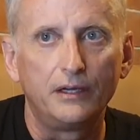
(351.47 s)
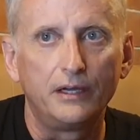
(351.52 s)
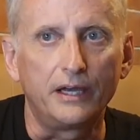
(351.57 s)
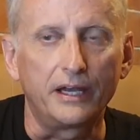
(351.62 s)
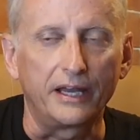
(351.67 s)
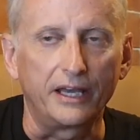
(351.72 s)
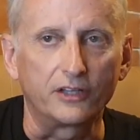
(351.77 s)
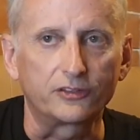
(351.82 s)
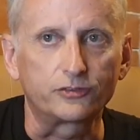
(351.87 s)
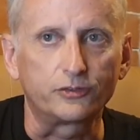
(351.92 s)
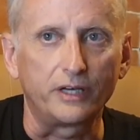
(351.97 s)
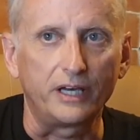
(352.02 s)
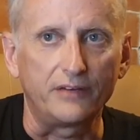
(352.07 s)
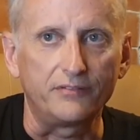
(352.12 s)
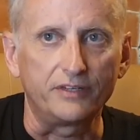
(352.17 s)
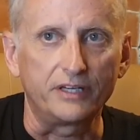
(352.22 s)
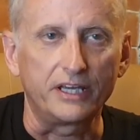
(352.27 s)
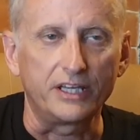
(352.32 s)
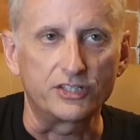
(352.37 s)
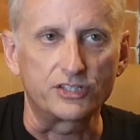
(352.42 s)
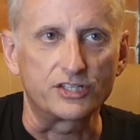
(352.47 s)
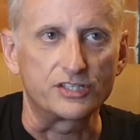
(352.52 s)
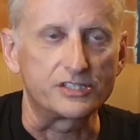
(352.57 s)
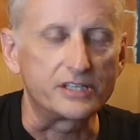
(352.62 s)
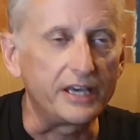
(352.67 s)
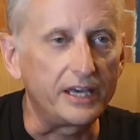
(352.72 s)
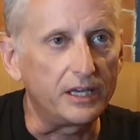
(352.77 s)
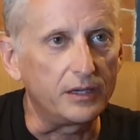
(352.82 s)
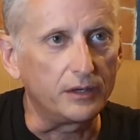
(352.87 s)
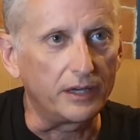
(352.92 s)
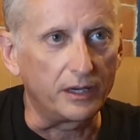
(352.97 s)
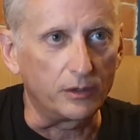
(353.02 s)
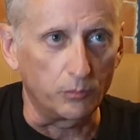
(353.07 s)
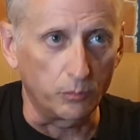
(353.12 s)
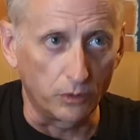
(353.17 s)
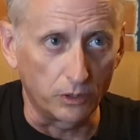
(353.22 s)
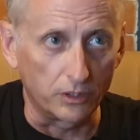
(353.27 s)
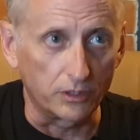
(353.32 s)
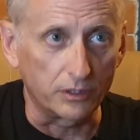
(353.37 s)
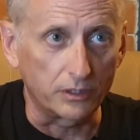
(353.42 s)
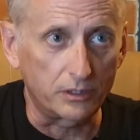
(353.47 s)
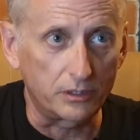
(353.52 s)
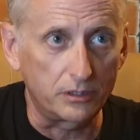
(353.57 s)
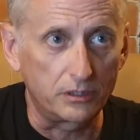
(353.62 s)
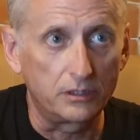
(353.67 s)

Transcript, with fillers: And I also have an HSA at work